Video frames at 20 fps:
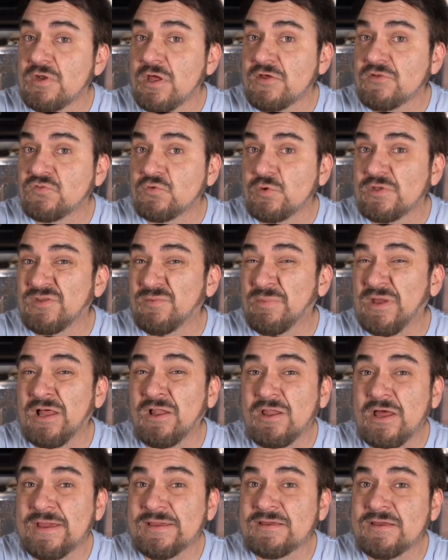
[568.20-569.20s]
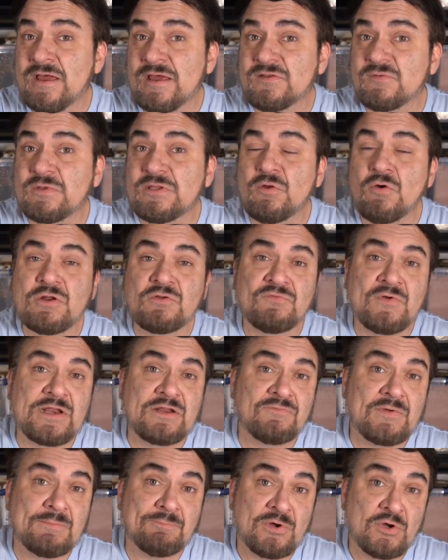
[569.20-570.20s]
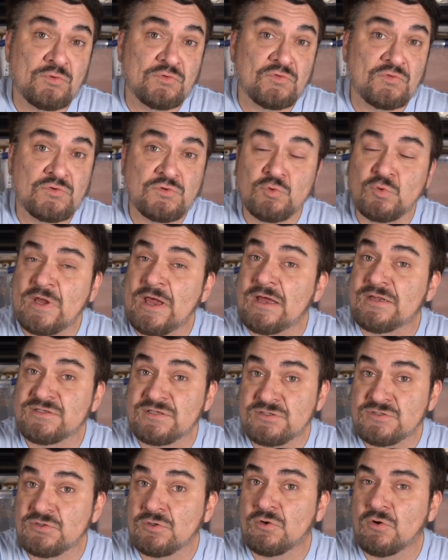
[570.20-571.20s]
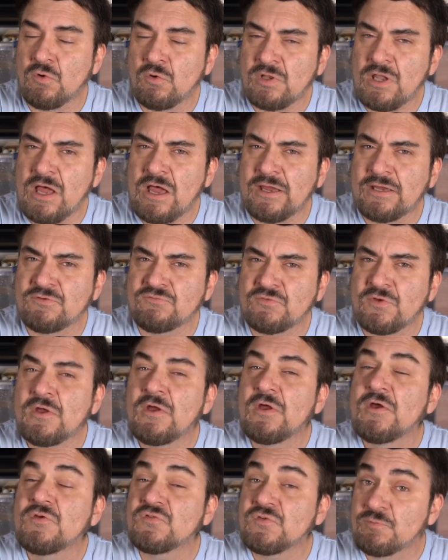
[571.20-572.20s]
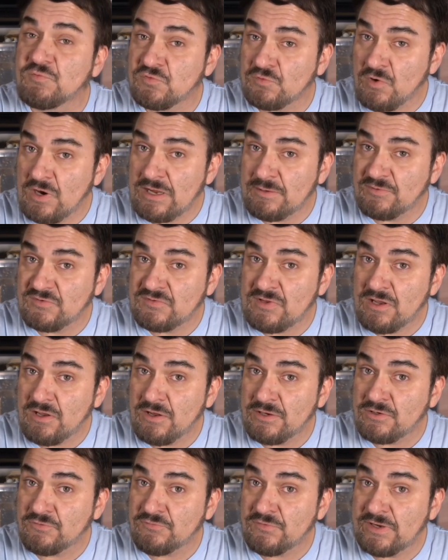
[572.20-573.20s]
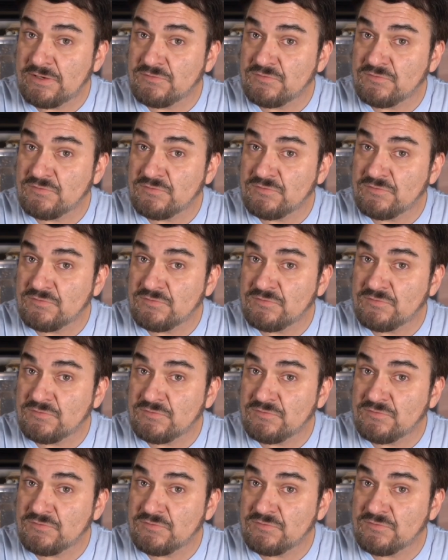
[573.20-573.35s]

You can also hit the bell icon to be notified if I post new content or go live. Subscribe and tell all your